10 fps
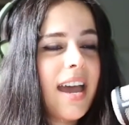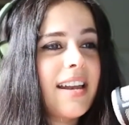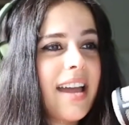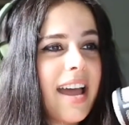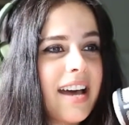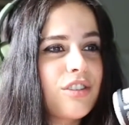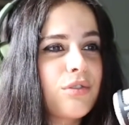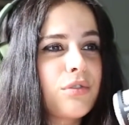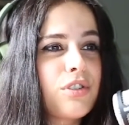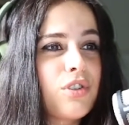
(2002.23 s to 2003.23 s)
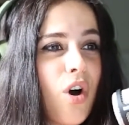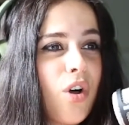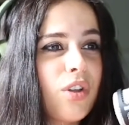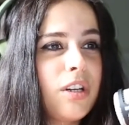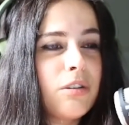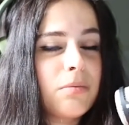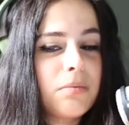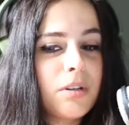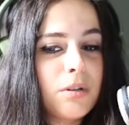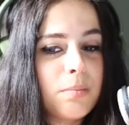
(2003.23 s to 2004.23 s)
And as a result, your
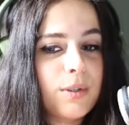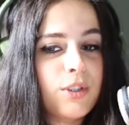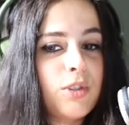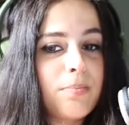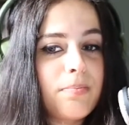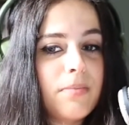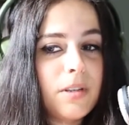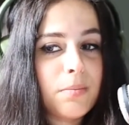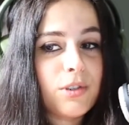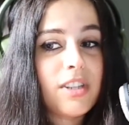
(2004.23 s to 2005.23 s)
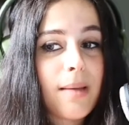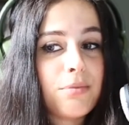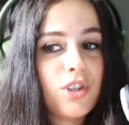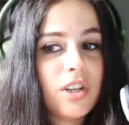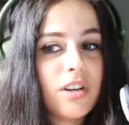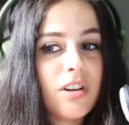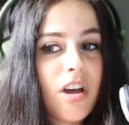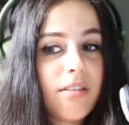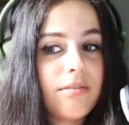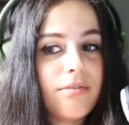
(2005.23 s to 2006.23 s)
perception
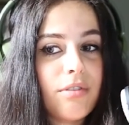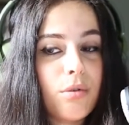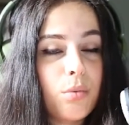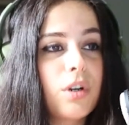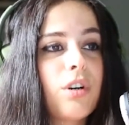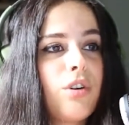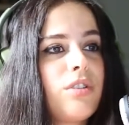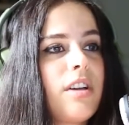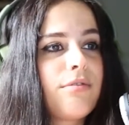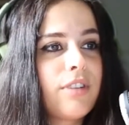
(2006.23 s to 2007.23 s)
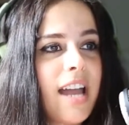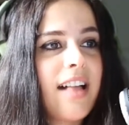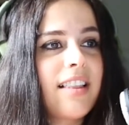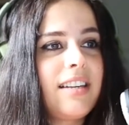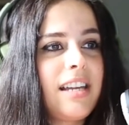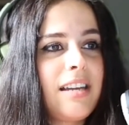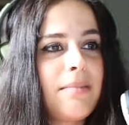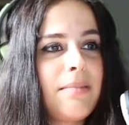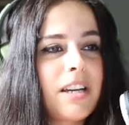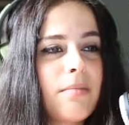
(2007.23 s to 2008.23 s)
of the world, of reality,
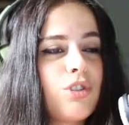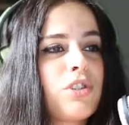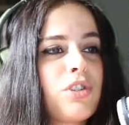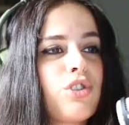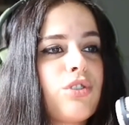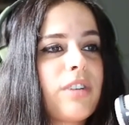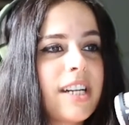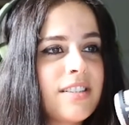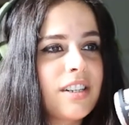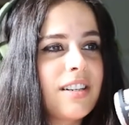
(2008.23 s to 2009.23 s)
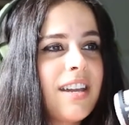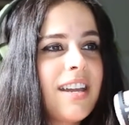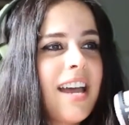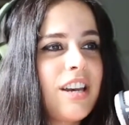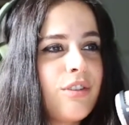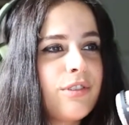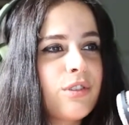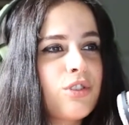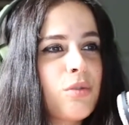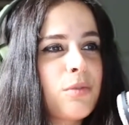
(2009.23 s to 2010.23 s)
becomes so much grander, and you
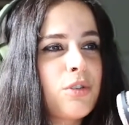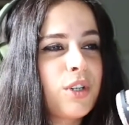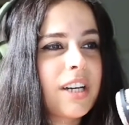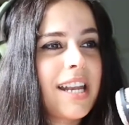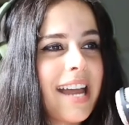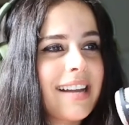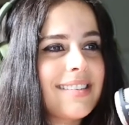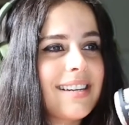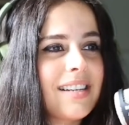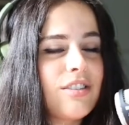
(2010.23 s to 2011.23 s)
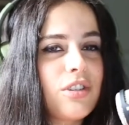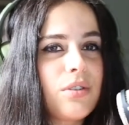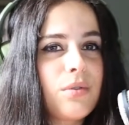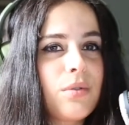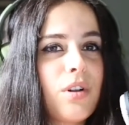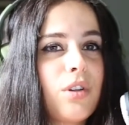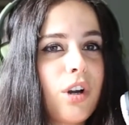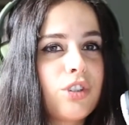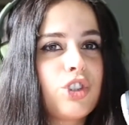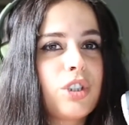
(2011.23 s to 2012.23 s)
feel so much more connected to a
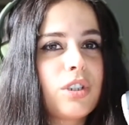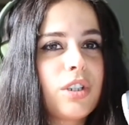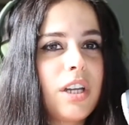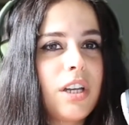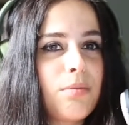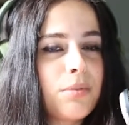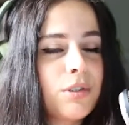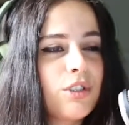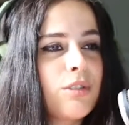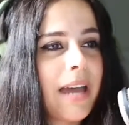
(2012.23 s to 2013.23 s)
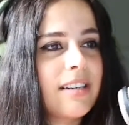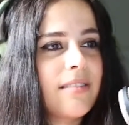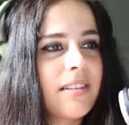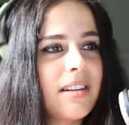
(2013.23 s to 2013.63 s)
larger, perspective.